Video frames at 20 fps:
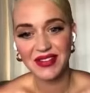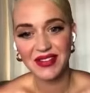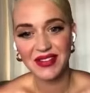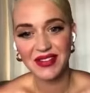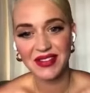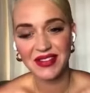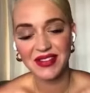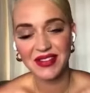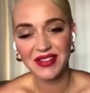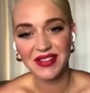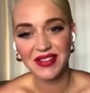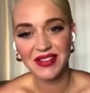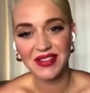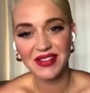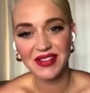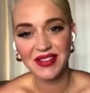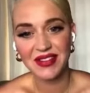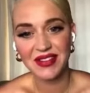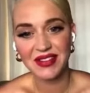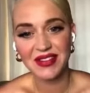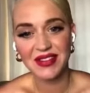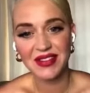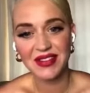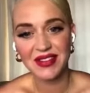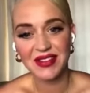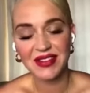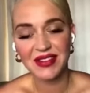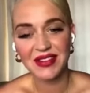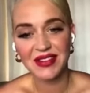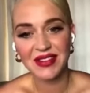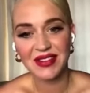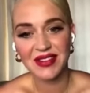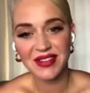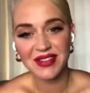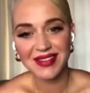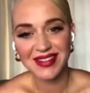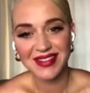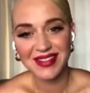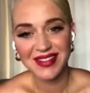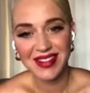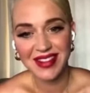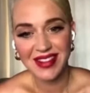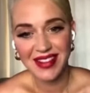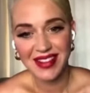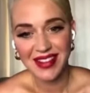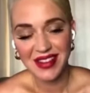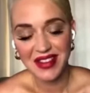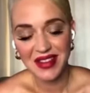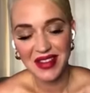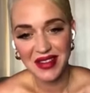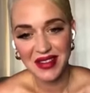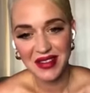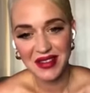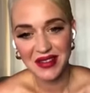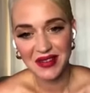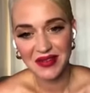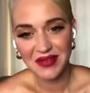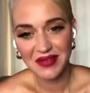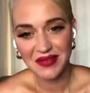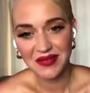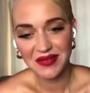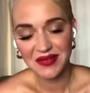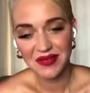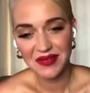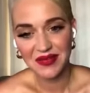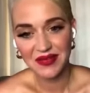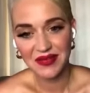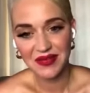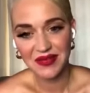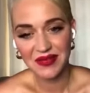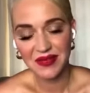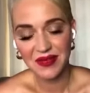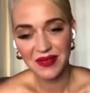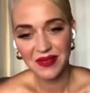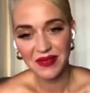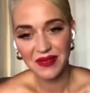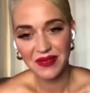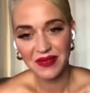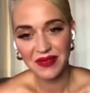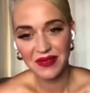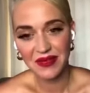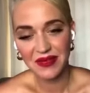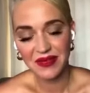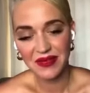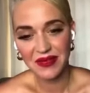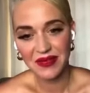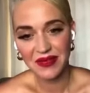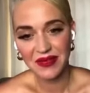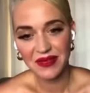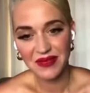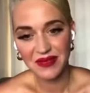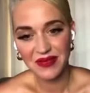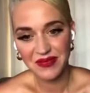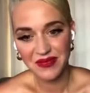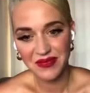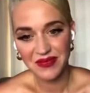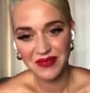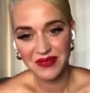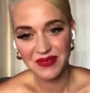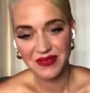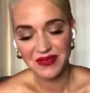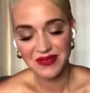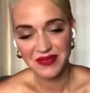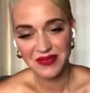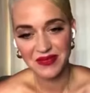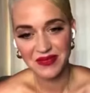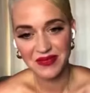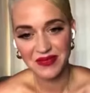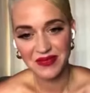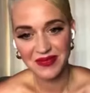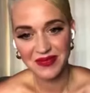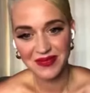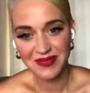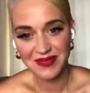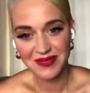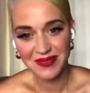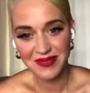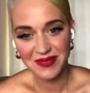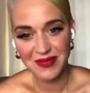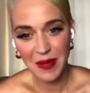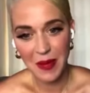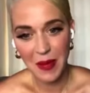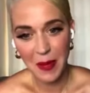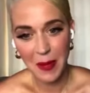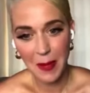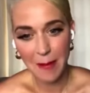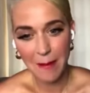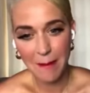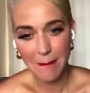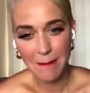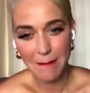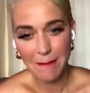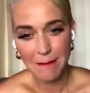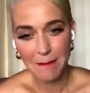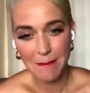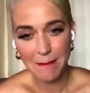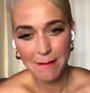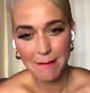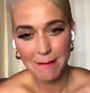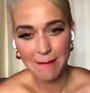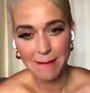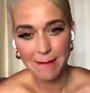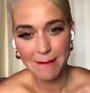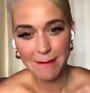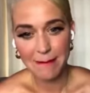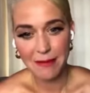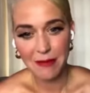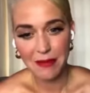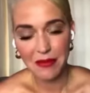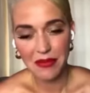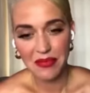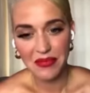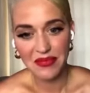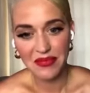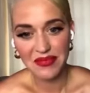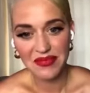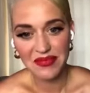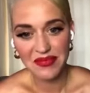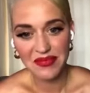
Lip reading: (silent)